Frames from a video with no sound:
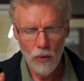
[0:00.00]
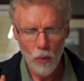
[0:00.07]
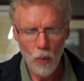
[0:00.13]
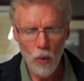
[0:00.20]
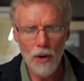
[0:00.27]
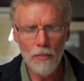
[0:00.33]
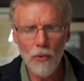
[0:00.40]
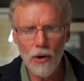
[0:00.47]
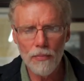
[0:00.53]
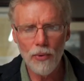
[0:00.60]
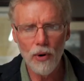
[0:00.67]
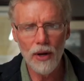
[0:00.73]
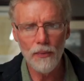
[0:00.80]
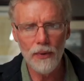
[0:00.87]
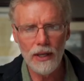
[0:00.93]
One more
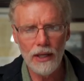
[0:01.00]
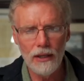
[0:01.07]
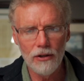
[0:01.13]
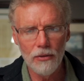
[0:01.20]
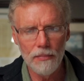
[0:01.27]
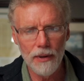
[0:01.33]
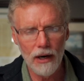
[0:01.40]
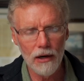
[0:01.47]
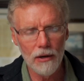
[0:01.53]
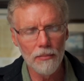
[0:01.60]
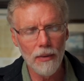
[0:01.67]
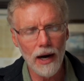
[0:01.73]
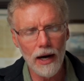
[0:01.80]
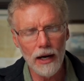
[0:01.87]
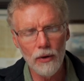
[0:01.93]
point we need to bear in
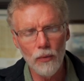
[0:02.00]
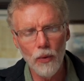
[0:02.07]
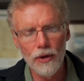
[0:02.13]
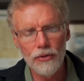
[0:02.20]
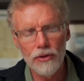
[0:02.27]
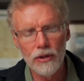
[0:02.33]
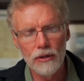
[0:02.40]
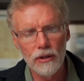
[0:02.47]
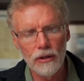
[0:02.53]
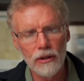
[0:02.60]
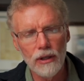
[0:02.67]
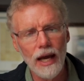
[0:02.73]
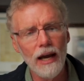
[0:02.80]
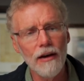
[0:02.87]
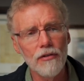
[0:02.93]
mind with the
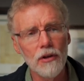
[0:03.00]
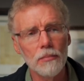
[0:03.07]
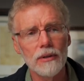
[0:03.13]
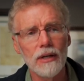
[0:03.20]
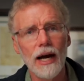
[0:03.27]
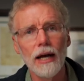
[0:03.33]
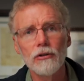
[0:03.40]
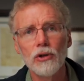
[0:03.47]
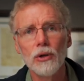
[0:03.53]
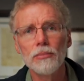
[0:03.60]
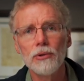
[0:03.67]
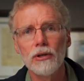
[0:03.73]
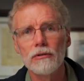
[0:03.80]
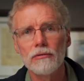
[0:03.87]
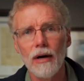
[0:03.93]
delay of the bridegroom
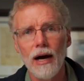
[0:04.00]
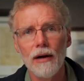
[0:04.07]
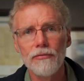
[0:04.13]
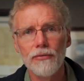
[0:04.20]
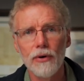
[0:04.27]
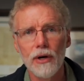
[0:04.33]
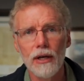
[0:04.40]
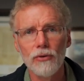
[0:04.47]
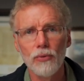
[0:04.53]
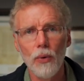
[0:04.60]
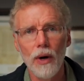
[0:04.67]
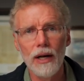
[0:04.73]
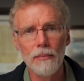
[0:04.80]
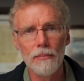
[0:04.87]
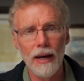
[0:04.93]
to arrive for his
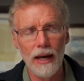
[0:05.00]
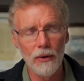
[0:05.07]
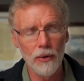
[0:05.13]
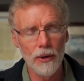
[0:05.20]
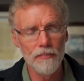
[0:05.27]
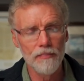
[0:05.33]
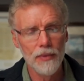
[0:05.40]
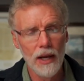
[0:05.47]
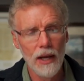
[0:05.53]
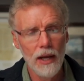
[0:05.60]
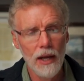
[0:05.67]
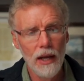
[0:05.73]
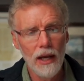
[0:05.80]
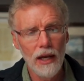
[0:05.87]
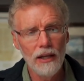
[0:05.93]
wedding banquet
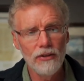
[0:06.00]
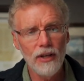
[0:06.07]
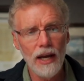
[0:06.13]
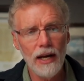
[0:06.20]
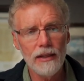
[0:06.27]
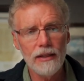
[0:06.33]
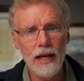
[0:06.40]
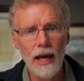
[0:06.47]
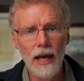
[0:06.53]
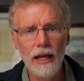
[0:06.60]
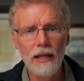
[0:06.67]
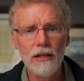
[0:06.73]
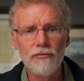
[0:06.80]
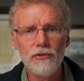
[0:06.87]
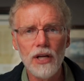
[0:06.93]
is that at the
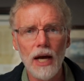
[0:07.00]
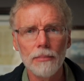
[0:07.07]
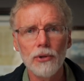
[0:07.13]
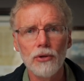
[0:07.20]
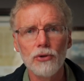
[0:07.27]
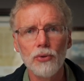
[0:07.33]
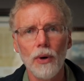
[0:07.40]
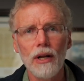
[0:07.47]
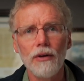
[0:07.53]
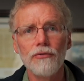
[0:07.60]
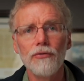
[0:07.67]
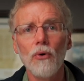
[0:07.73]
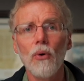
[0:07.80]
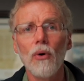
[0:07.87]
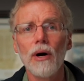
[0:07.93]
end of chapter
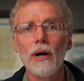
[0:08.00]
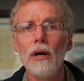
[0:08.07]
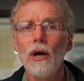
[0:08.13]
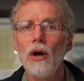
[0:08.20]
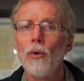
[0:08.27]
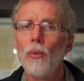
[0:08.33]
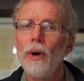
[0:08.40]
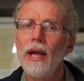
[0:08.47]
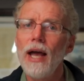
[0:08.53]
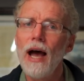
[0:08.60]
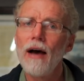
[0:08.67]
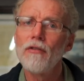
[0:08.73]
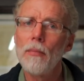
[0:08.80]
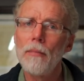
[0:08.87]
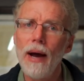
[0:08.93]
24, we
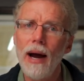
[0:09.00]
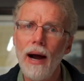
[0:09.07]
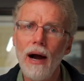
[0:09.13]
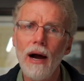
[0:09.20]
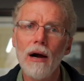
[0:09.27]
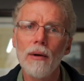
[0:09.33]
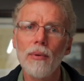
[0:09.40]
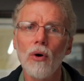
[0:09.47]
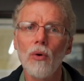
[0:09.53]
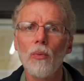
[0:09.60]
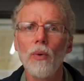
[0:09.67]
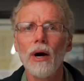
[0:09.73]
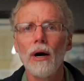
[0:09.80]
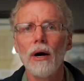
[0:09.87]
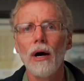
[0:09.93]
have a parable
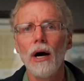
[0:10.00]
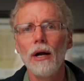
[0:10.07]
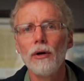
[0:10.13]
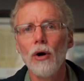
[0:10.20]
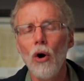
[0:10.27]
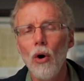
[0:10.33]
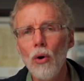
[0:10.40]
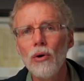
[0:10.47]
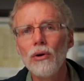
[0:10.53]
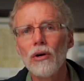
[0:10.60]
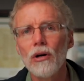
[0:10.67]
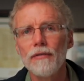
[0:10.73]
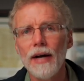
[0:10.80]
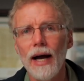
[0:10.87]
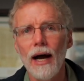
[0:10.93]
where an
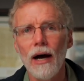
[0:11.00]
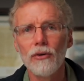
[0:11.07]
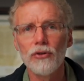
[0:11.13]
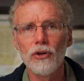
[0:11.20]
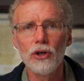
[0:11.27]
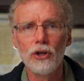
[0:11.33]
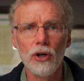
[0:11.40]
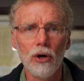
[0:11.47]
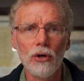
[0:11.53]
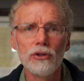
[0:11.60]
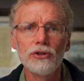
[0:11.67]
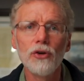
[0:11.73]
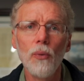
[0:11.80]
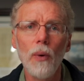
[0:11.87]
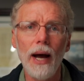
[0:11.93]
owner of a house
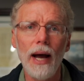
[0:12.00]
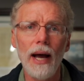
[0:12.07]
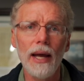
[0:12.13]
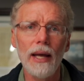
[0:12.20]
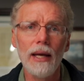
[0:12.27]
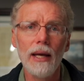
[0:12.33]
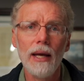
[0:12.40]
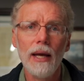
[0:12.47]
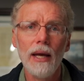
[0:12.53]
goes away